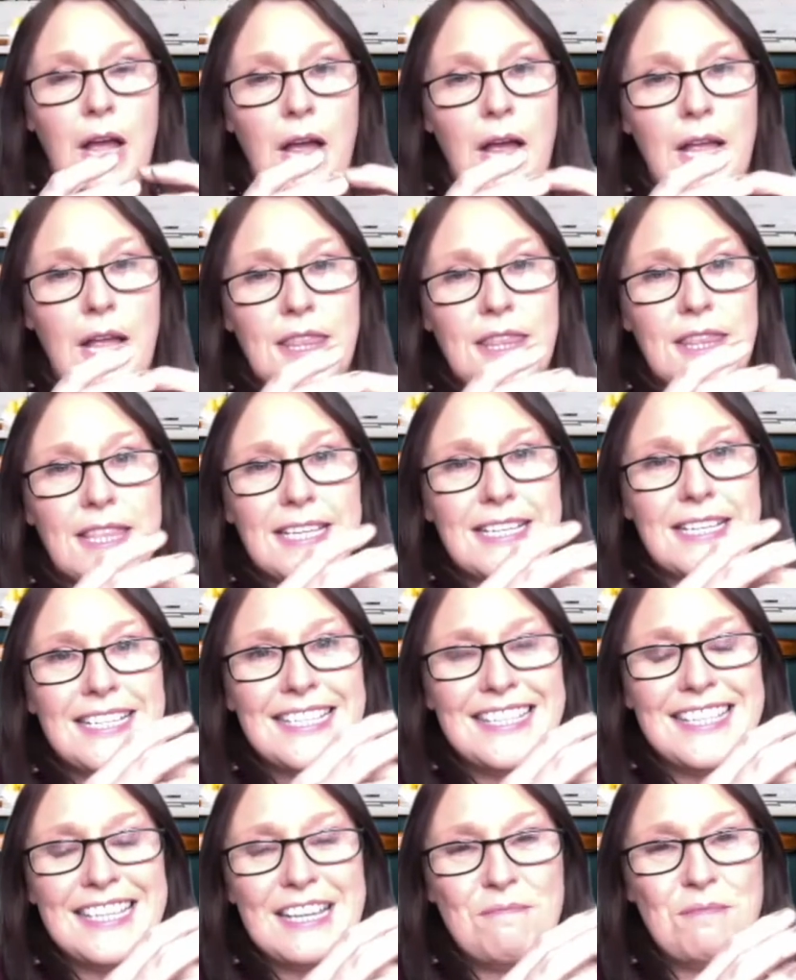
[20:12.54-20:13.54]
And the
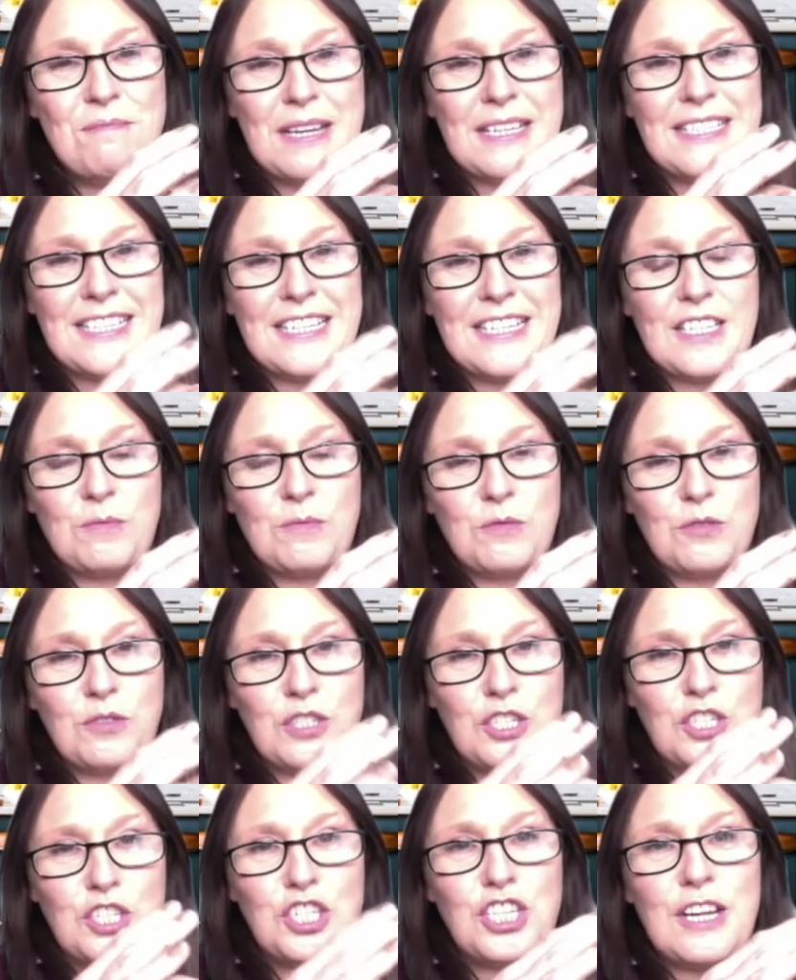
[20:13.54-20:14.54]
limbic system, or
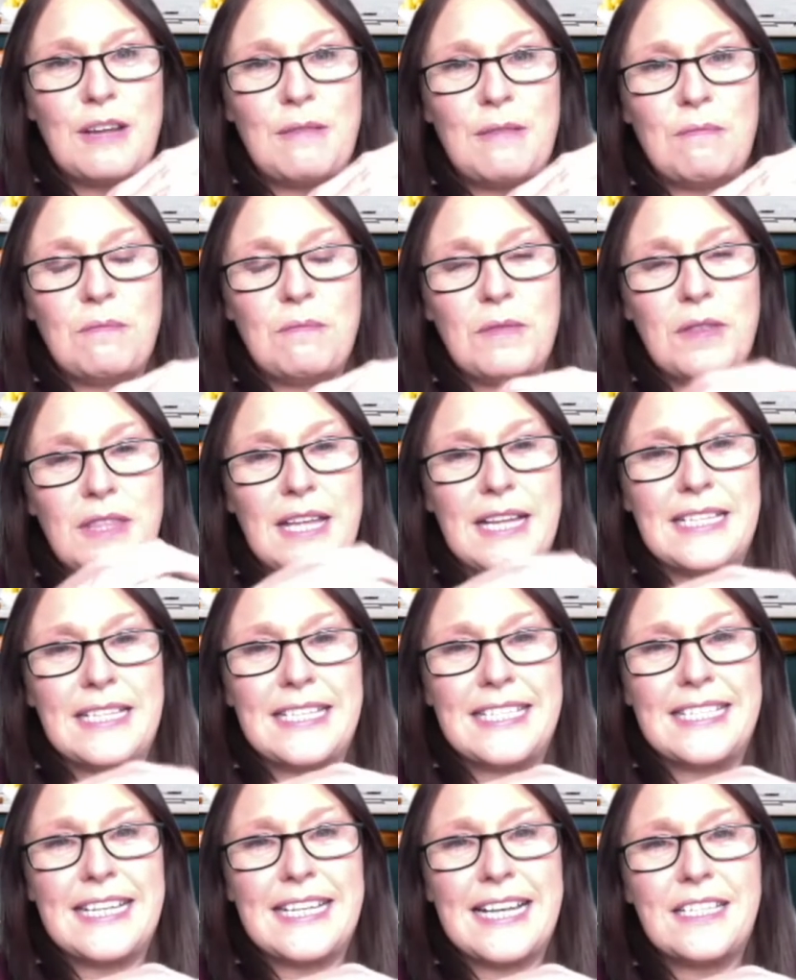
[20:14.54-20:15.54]
the chimp, then
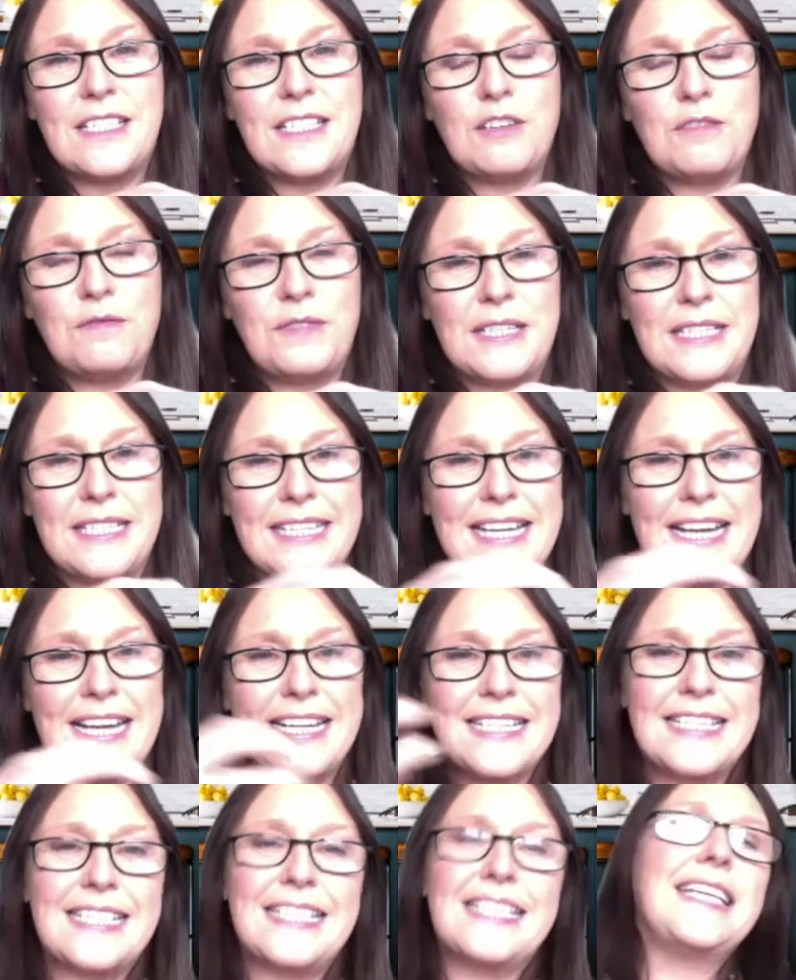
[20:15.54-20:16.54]
sets off this
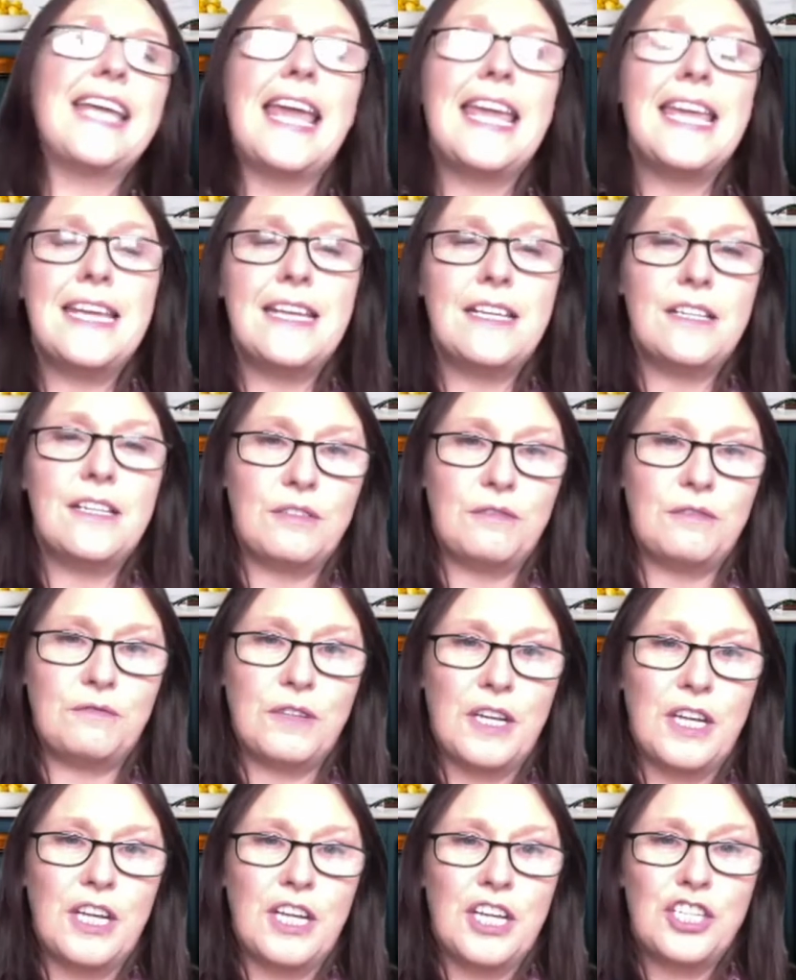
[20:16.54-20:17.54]
cascade of
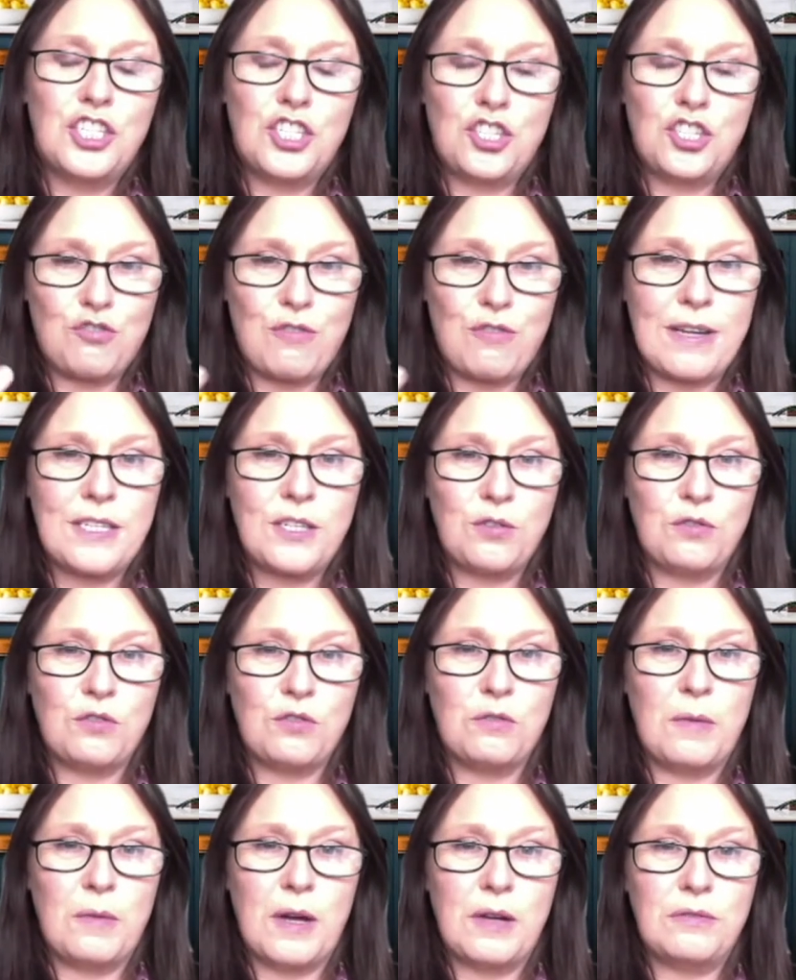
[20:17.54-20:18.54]
stress
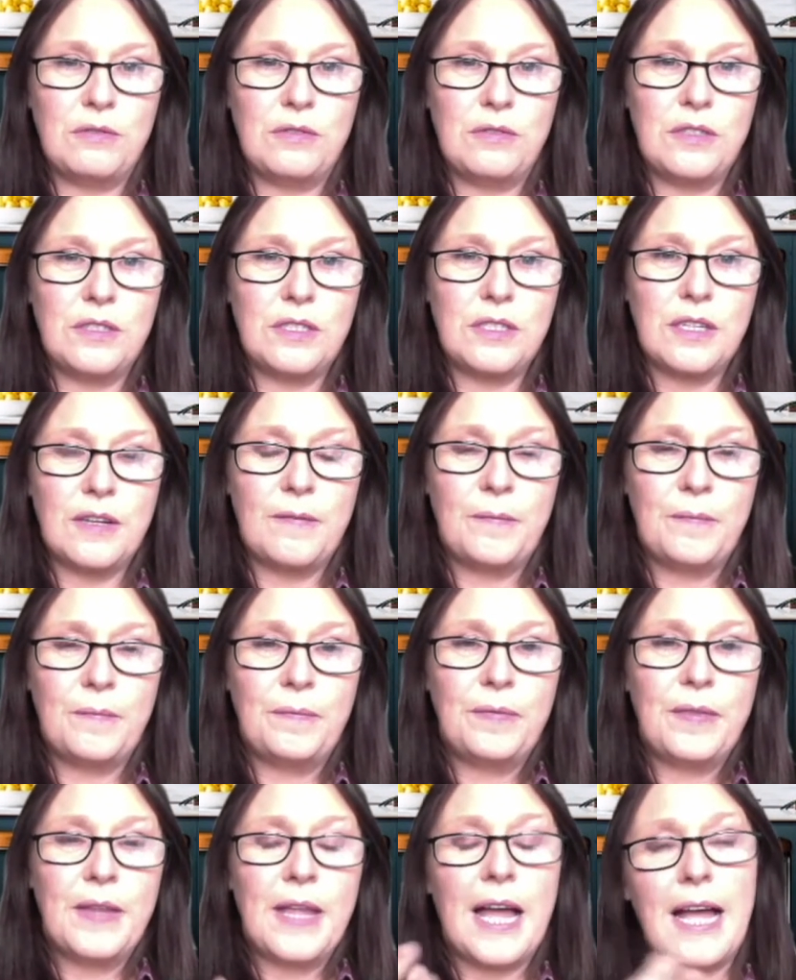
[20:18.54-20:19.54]
hormones,
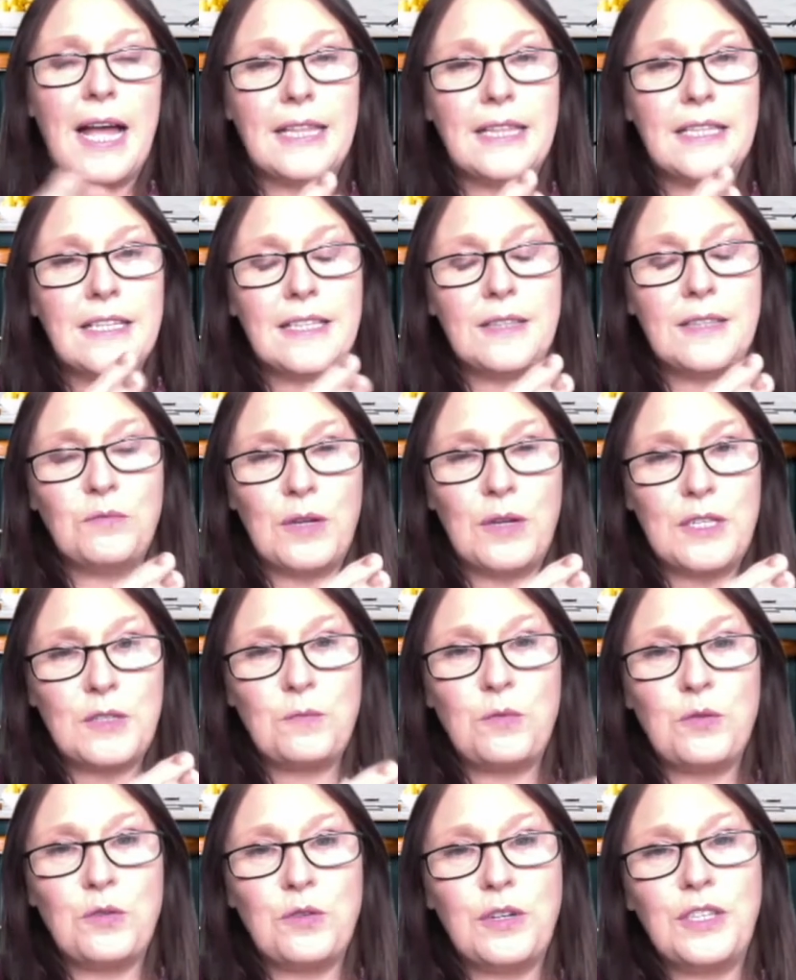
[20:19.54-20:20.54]
and at which
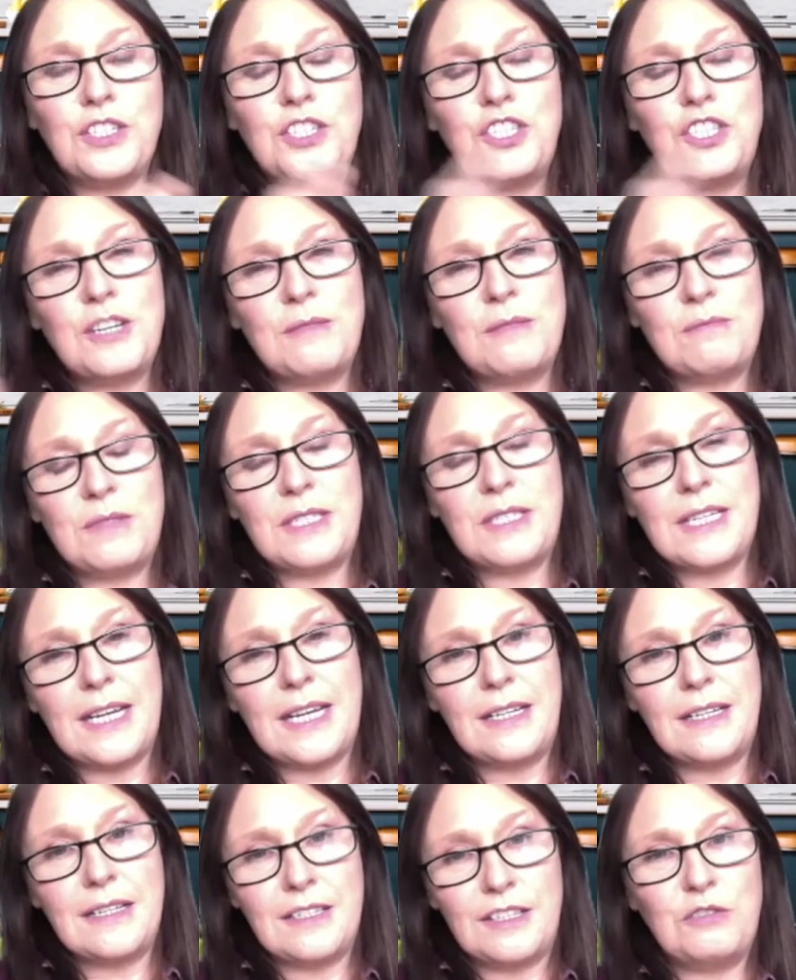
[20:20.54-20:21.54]
point the chimp's
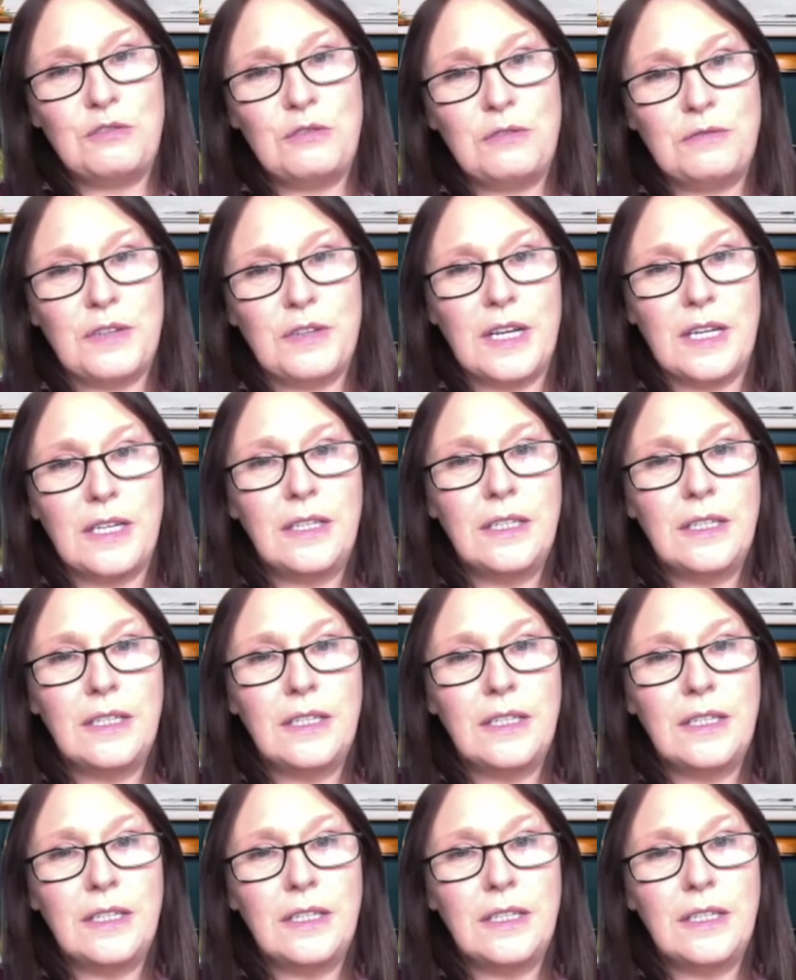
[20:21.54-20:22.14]
taken over.